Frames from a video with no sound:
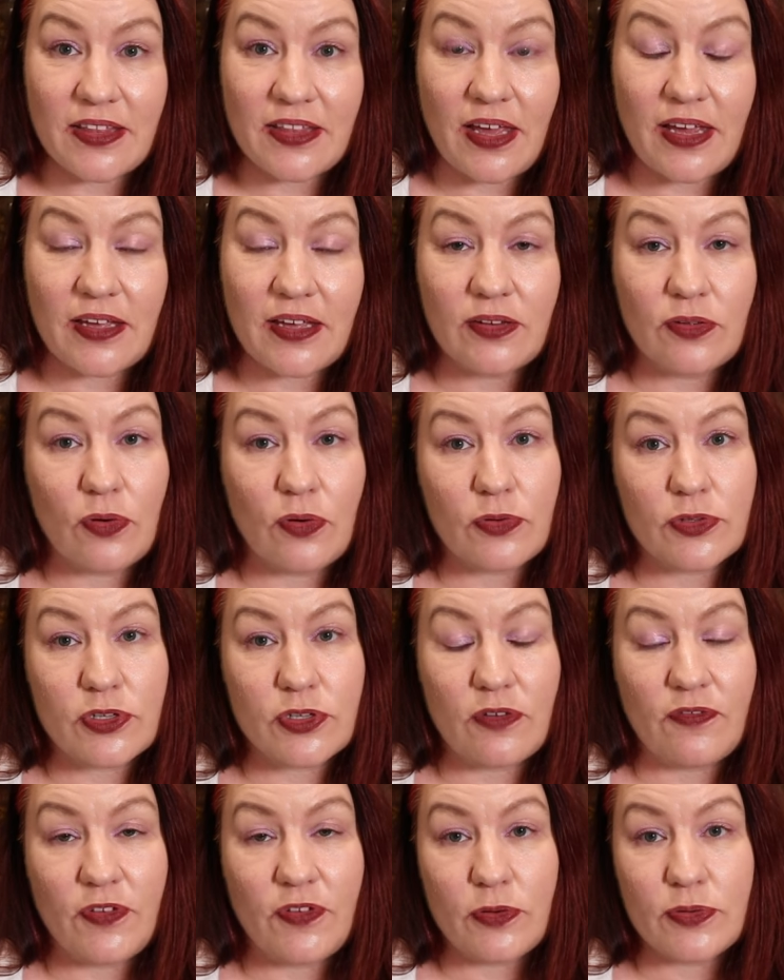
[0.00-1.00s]
They can
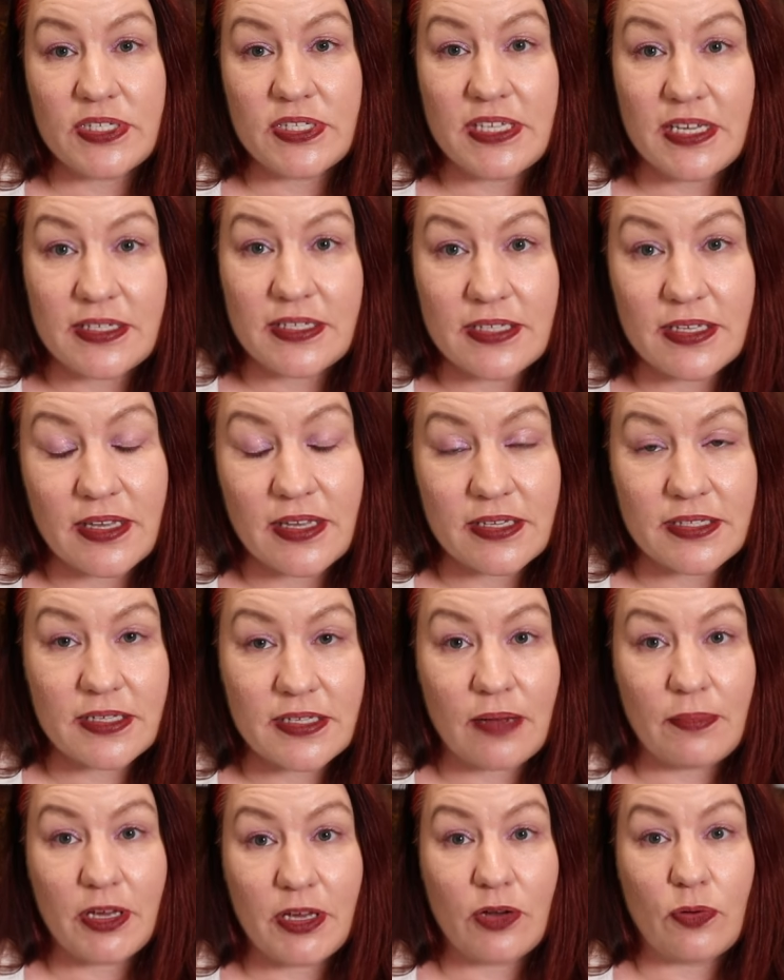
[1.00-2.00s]
also feel sick to their
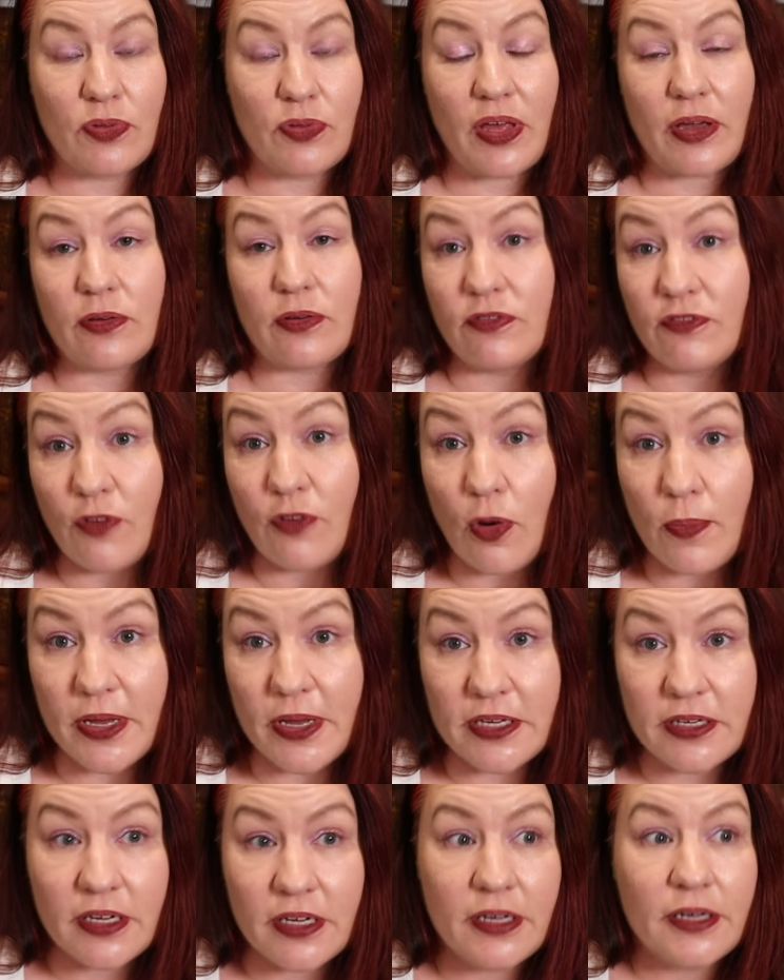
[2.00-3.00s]
stomach, or they could
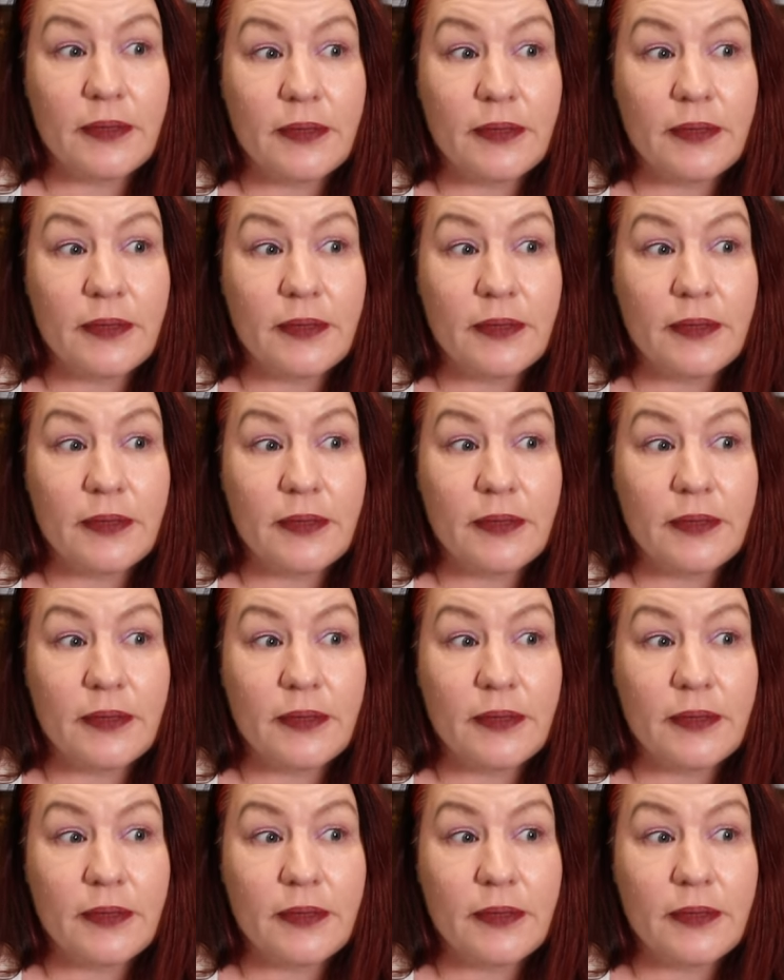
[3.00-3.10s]
vomit